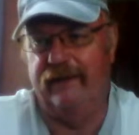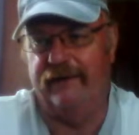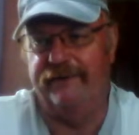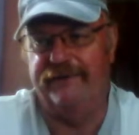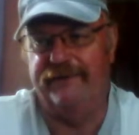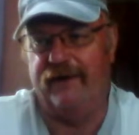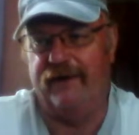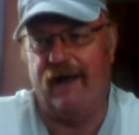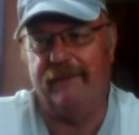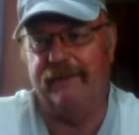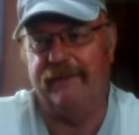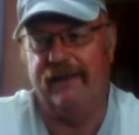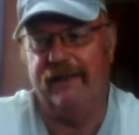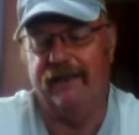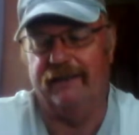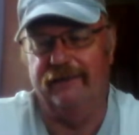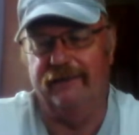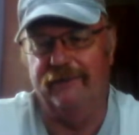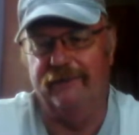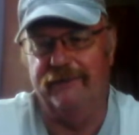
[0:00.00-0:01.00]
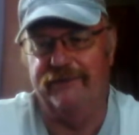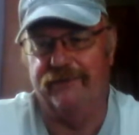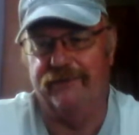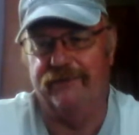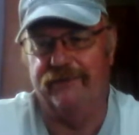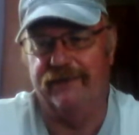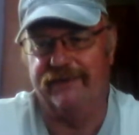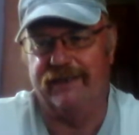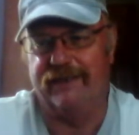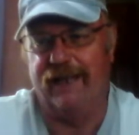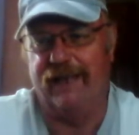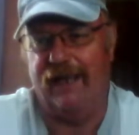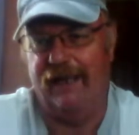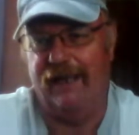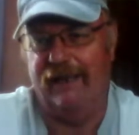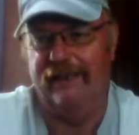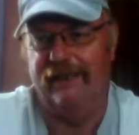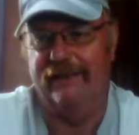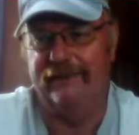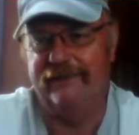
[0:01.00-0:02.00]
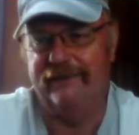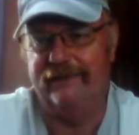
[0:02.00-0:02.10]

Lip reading: dropkick loser this guy is.